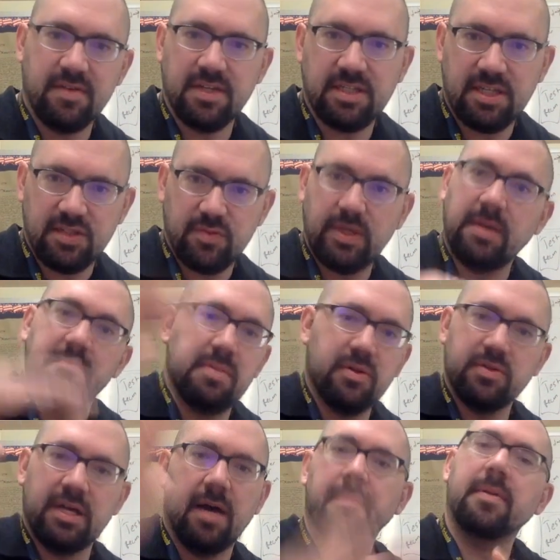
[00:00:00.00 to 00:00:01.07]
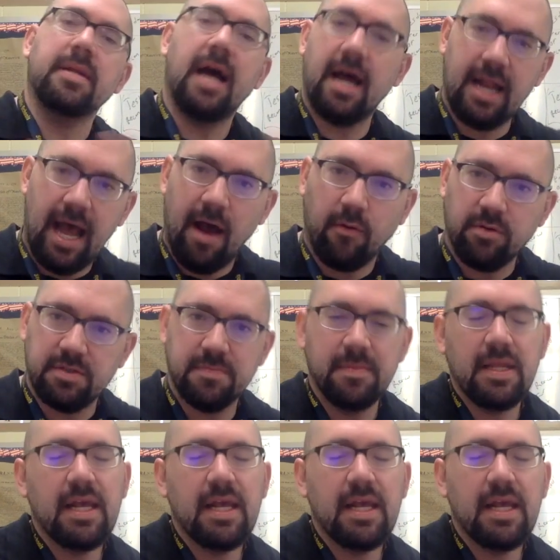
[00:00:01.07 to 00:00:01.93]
this, because we can build up and not out.